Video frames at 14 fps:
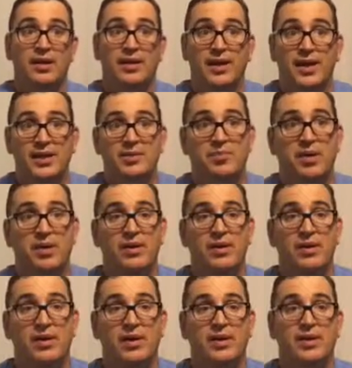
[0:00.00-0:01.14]
The next
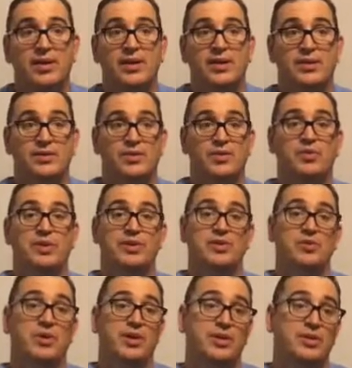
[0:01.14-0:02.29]
part is what
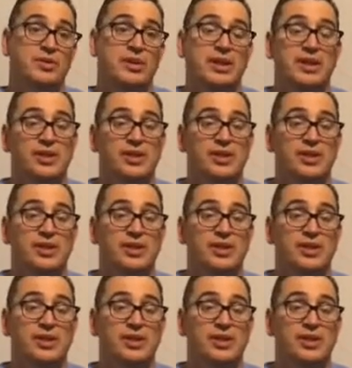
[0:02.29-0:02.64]
you want to do